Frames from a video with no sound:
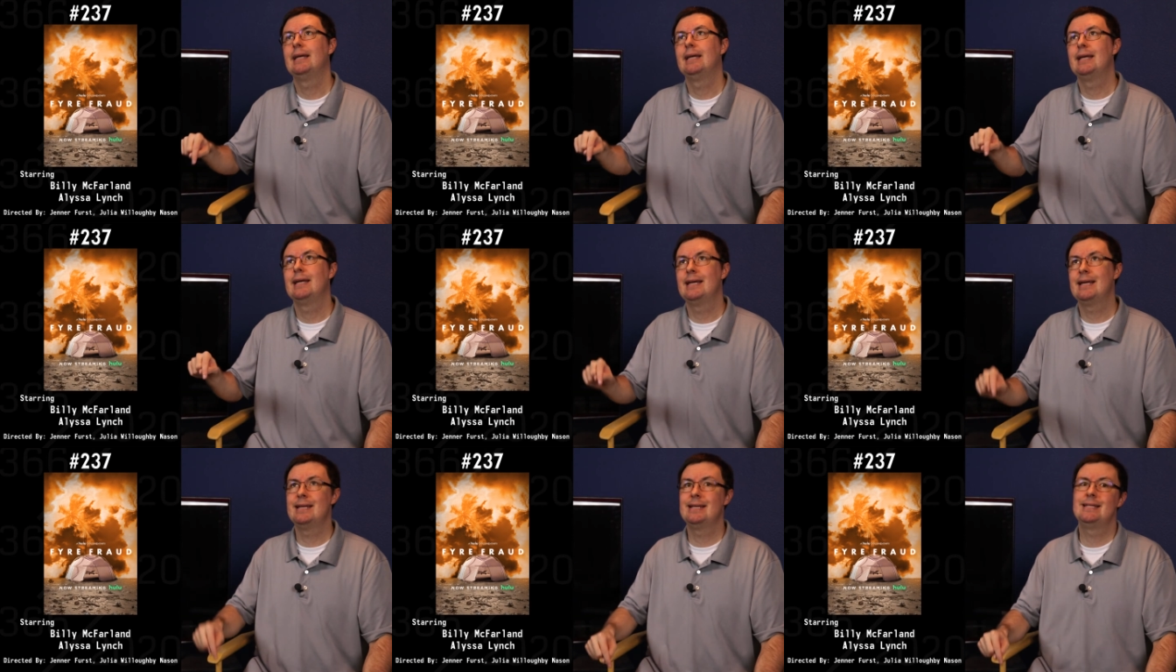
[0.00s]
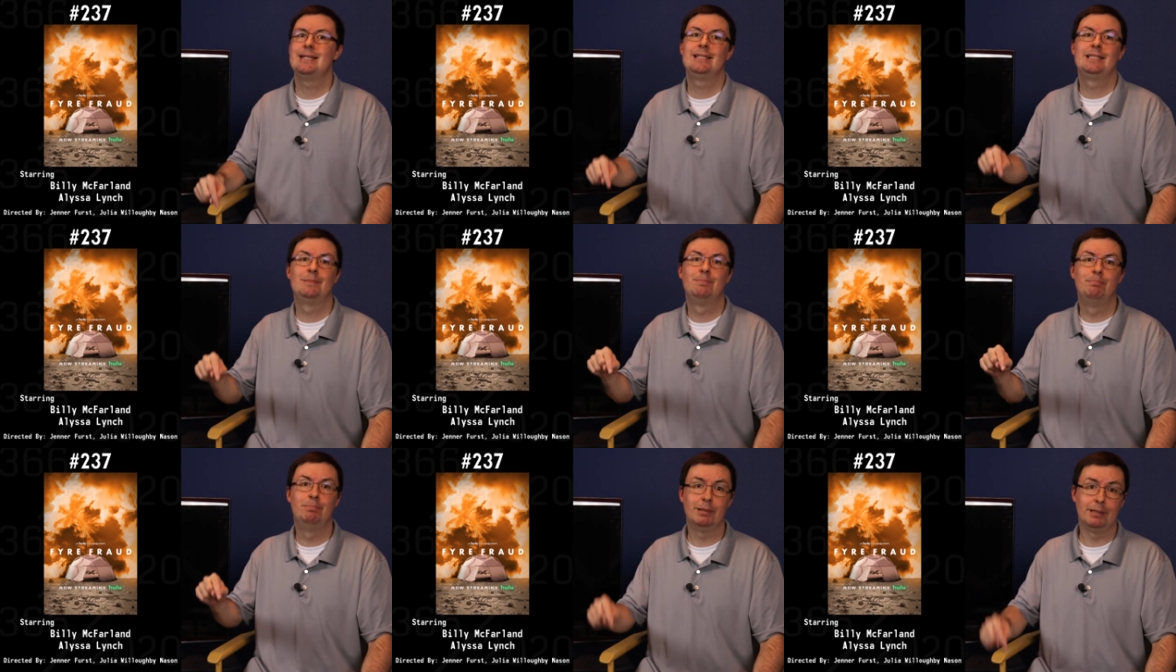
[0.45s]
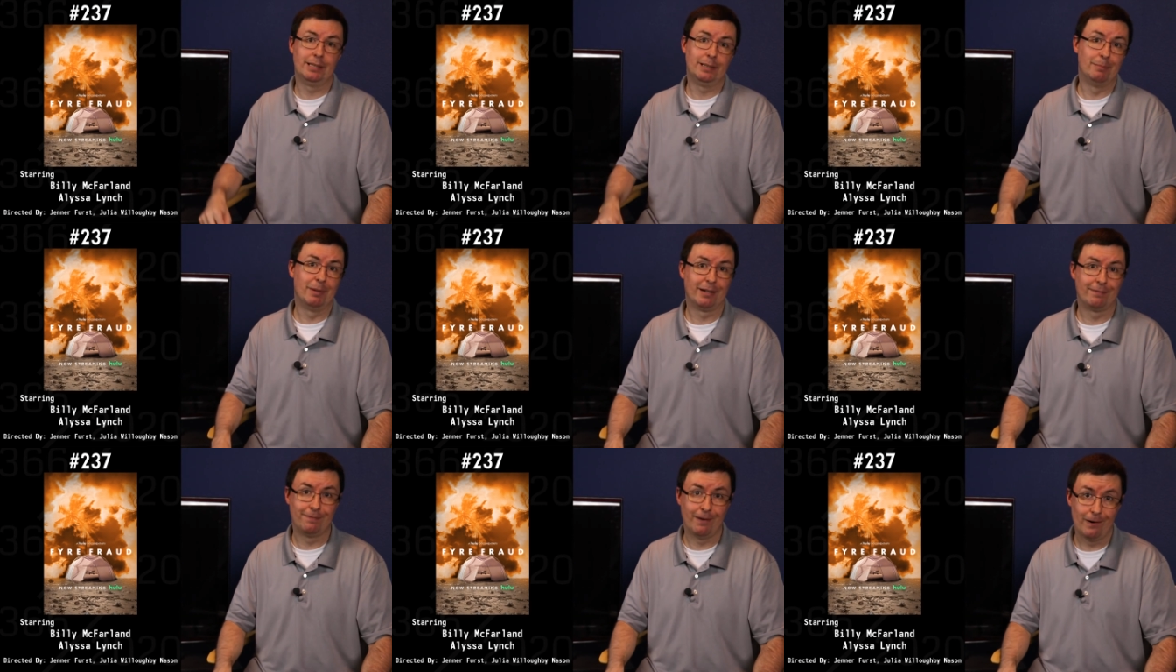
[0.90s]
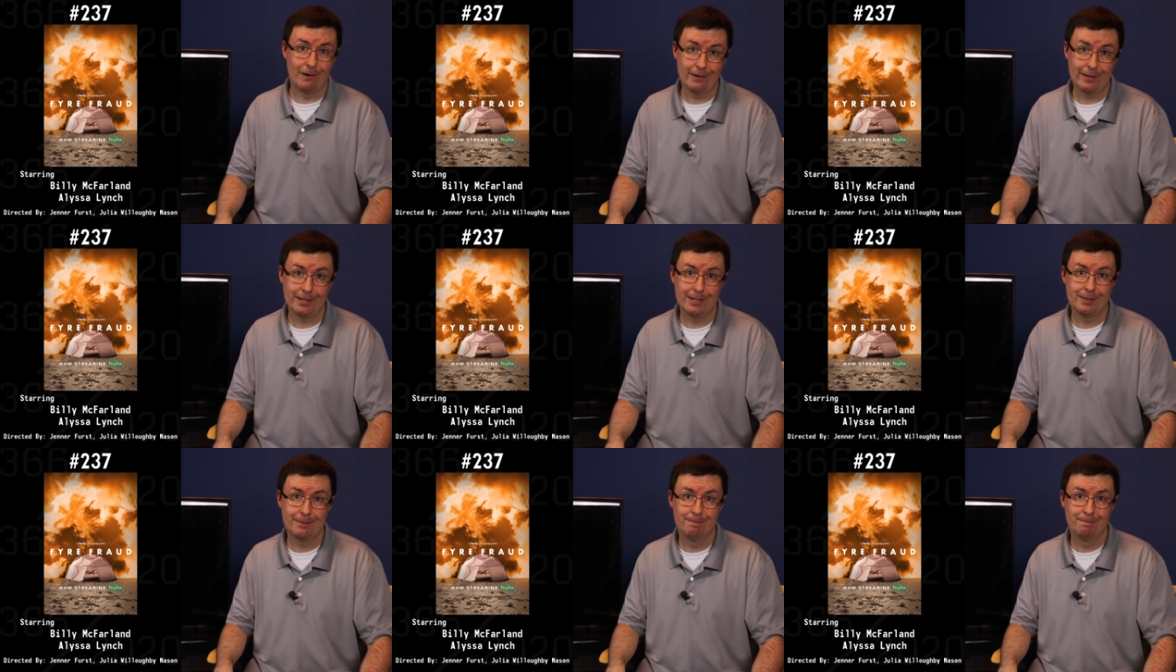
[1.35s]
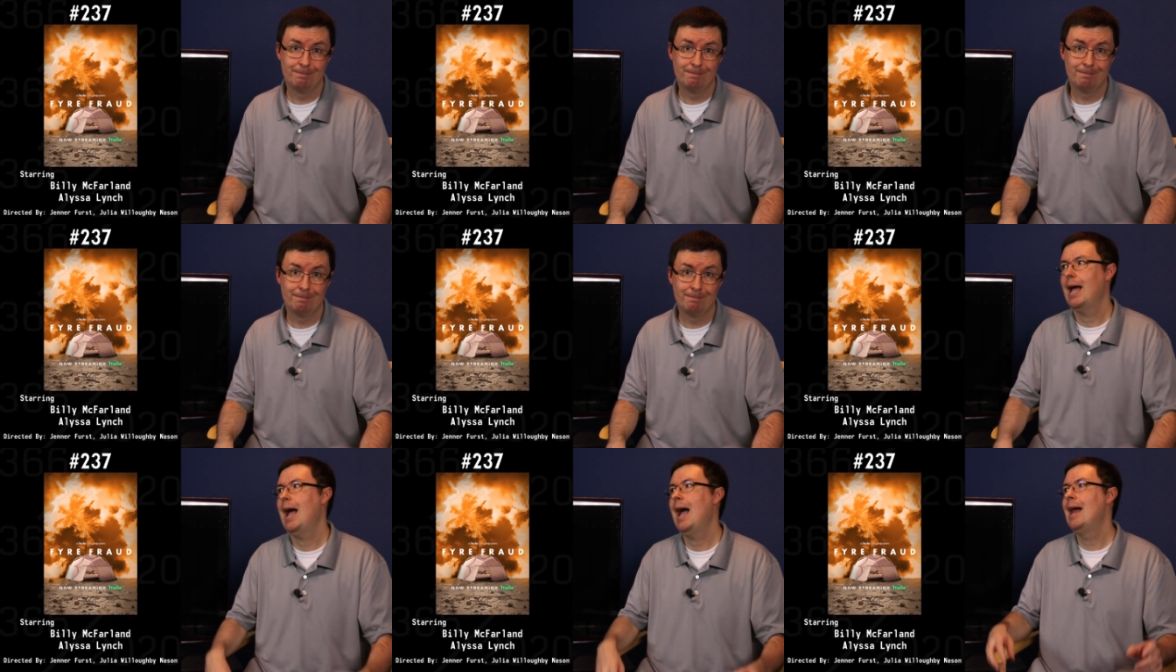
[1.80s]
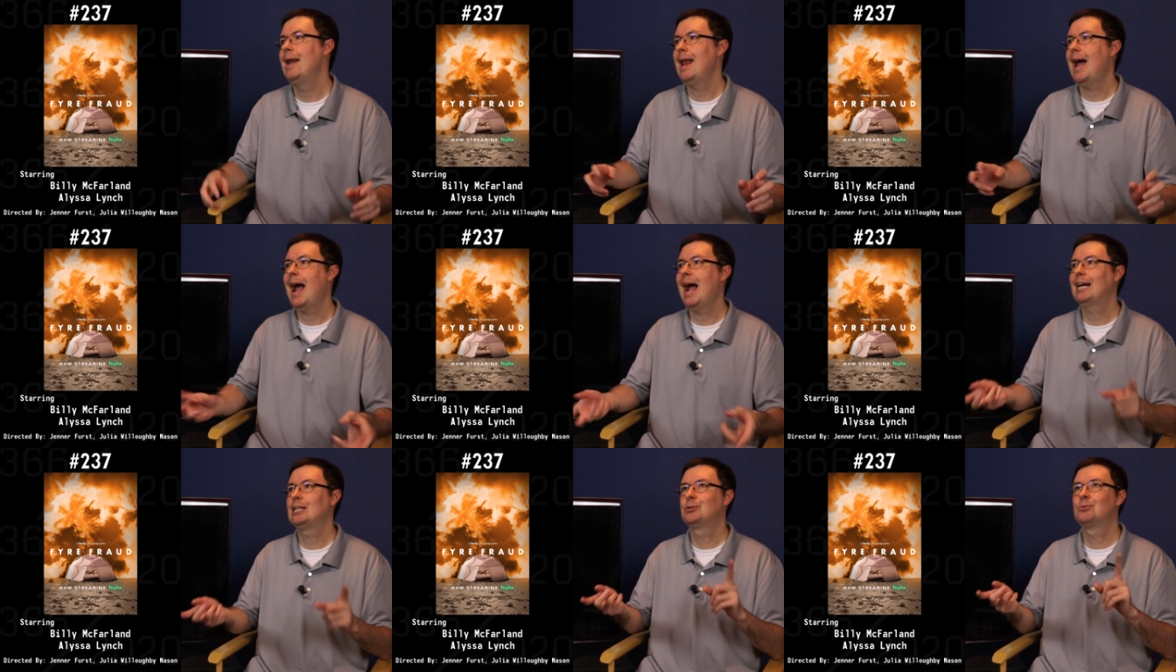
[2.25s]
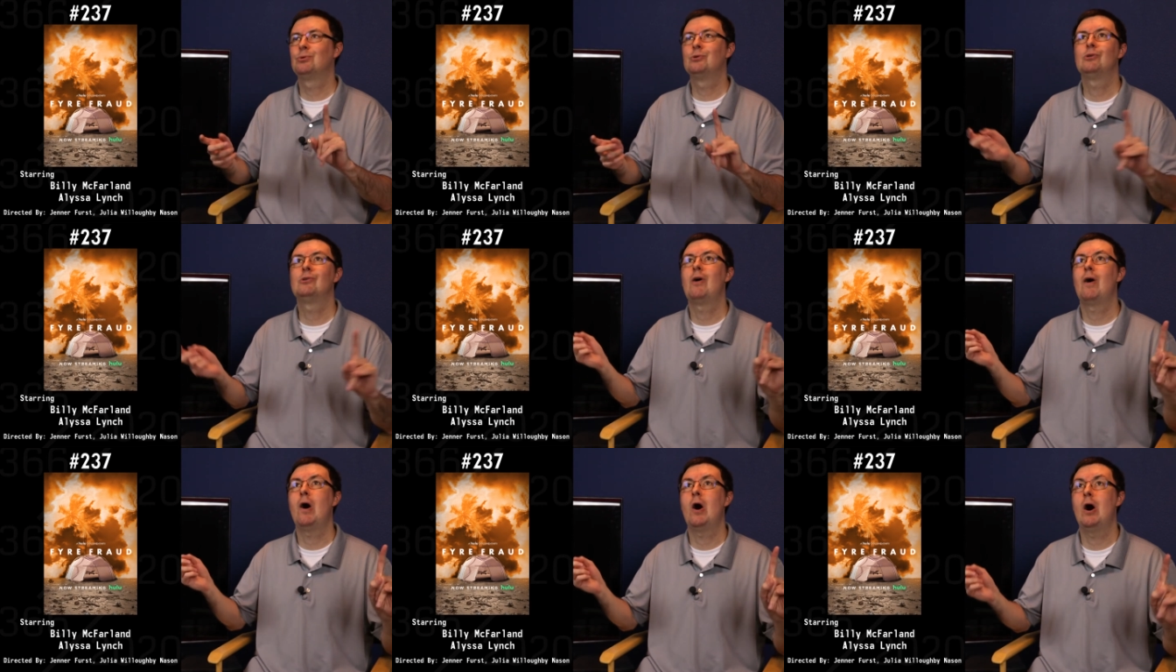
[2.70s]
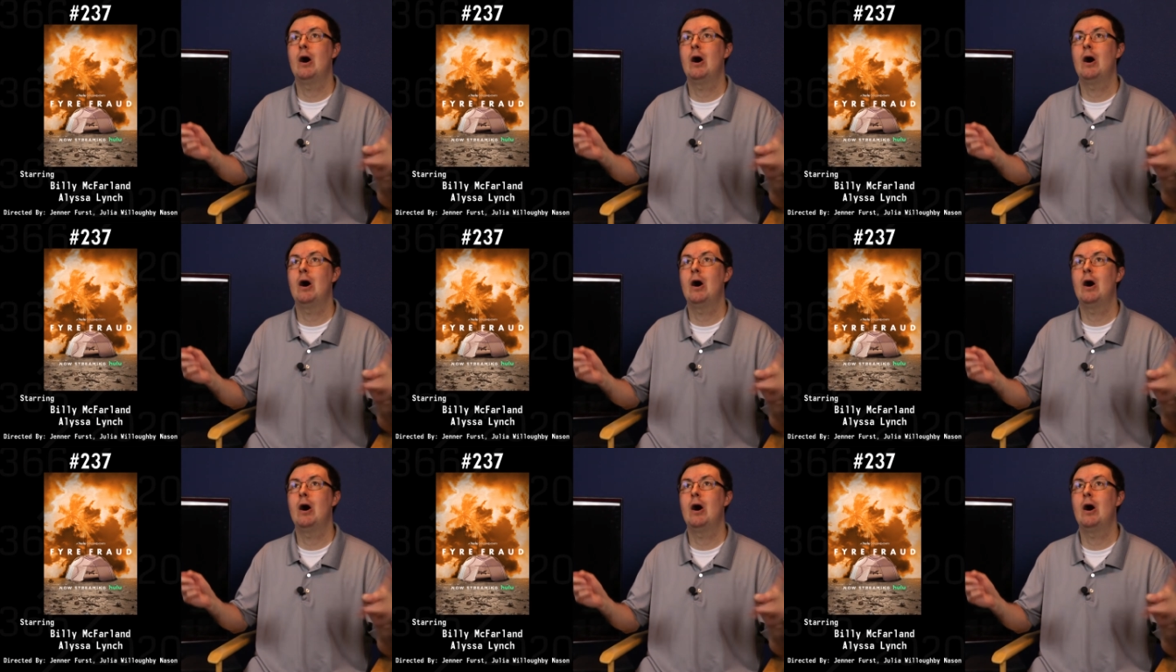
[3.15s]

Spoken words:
is Billy McFarland. An actual